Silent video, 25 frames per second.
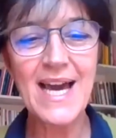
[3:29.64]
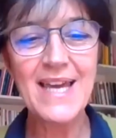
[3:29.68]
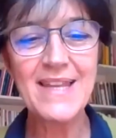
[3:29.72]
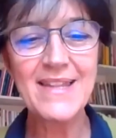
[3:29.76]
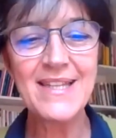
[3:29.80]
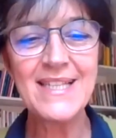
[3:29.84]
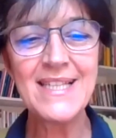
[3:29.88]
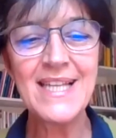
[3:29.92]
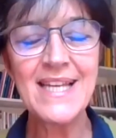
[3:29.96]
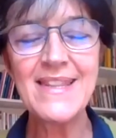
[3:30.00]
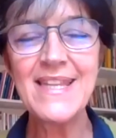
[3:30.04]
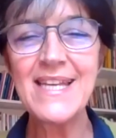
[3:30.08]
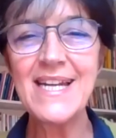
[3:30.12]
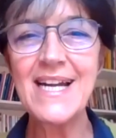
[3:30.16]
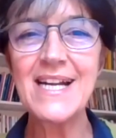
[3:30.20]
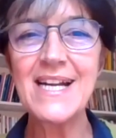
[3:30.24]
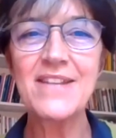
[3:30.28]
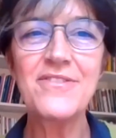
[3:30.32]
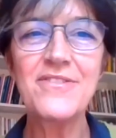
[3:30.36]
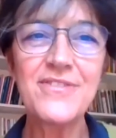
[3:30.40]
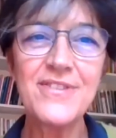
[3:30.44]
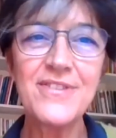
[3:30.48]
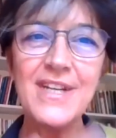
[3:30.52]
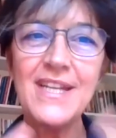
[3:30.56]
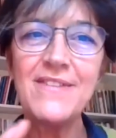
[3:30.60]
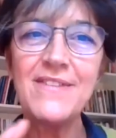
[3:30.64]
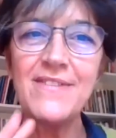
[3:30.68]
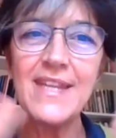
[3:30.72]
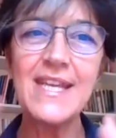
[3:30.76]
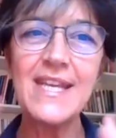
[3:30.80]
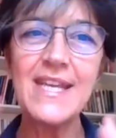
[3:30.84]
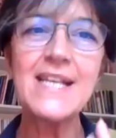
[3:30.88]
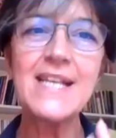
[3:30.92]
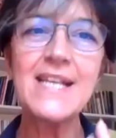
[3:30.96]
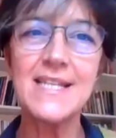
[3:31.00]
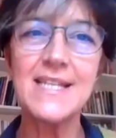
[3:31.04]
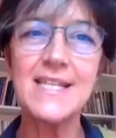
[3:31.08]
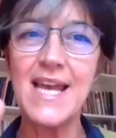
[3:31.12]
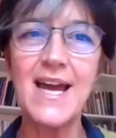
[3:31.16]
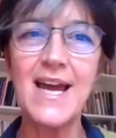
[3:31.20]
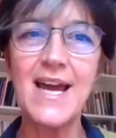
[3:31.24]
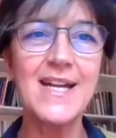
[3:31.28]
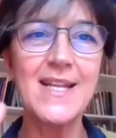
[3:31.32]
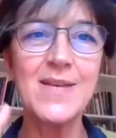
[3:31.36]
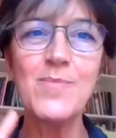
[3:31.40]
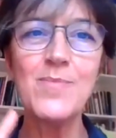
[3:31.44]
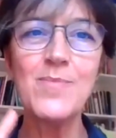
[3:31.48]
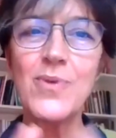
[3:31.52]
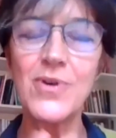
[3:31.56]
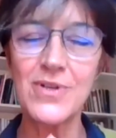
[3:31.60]
I think that there are three things that
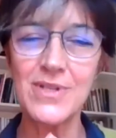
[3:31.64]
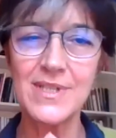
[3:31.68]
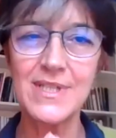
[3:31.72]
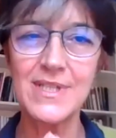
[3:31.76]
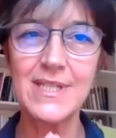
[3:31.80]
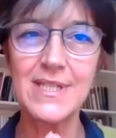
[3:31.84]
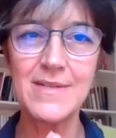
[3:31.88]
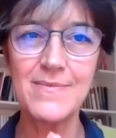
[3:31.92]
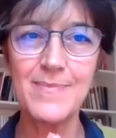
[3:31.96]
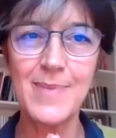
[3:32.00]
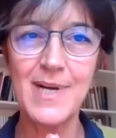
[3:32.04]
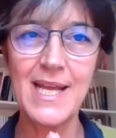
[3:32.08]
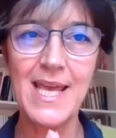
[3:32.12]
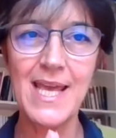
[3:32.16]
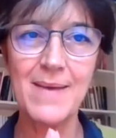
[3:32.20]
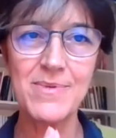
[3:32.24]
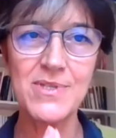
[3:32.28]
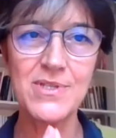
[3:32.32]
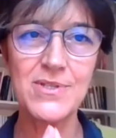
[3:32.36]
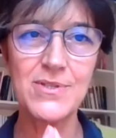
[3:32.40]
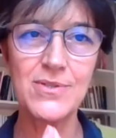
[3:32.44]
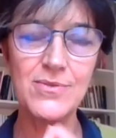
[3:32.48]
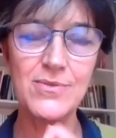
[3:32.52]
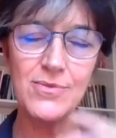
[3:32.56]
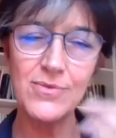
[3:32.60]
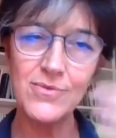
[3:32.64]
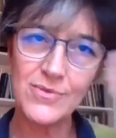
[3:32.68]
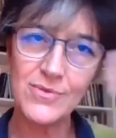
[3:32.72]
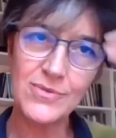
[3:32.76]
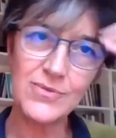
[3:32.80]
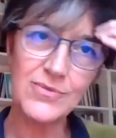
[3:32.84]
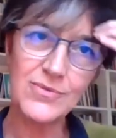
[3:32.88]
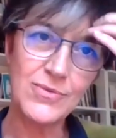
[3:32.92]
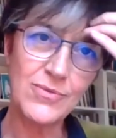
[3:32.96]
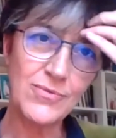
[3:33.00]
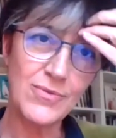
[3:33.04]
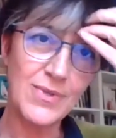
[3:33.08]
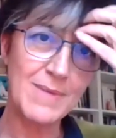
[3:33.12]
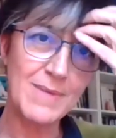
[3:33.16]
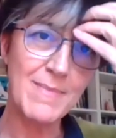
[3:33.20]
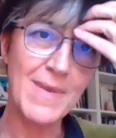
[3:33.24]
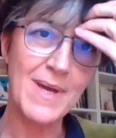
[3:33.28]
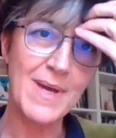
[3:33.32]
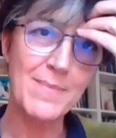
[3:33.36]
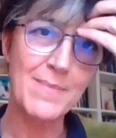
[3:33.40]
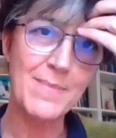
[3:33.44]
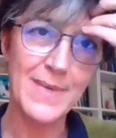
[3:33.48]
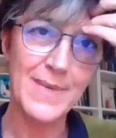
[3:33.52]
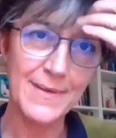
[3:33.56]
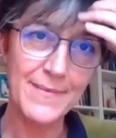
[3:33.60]
are important perhaps to
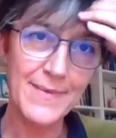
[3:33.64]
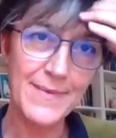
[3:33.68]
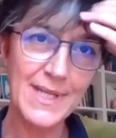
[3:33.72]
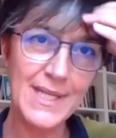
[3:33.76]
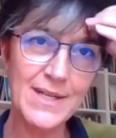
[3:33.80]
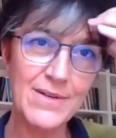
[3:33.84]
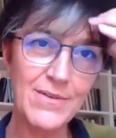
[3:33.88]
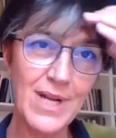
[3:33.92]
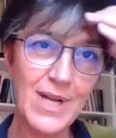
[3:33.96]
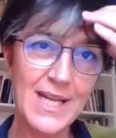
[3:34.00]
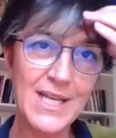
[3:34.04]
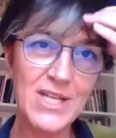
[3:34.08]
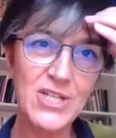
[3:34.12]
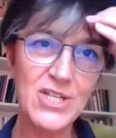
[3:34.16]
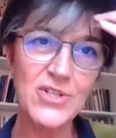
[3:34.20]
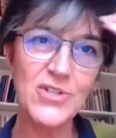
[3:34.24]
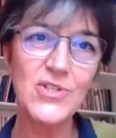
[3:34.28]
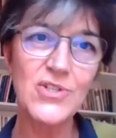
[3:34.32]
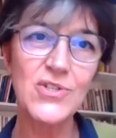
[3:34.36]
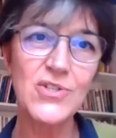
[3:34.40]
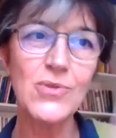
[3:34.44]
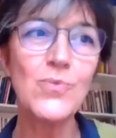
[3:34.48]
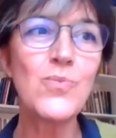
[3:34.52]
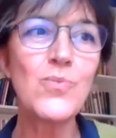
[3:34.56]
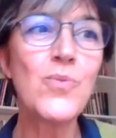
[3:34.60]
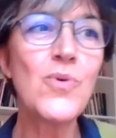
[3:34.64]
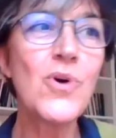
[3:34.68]
remember in relation to